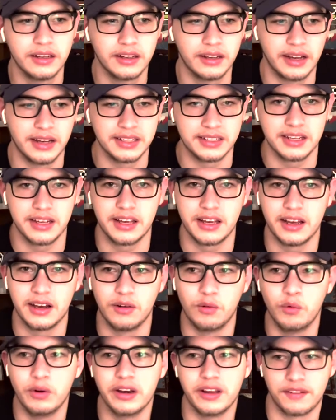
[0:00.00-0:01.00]

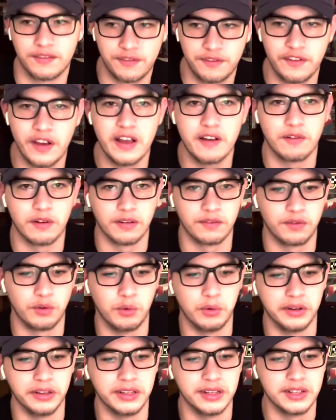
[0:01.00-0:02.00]
favorite for
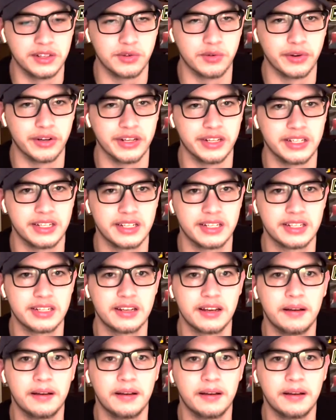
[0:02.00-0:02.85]
one of these races.